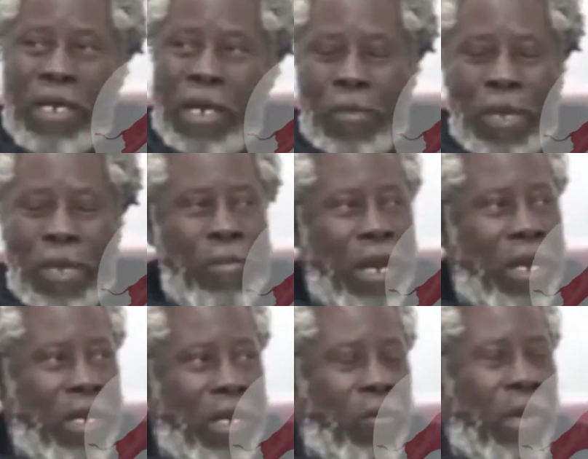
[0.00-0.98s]
ke mo ni be
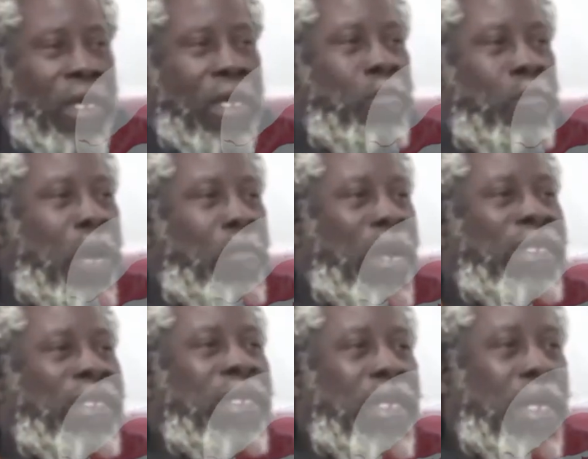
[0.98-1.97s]
ara o ka imam na
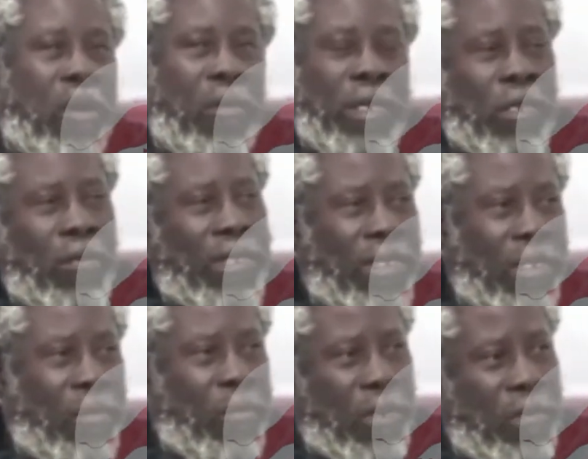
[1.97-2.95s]
sey de o ba to wa so
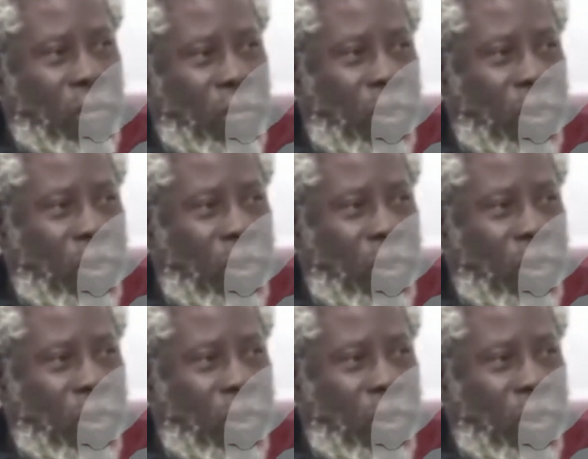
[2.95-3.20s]
simple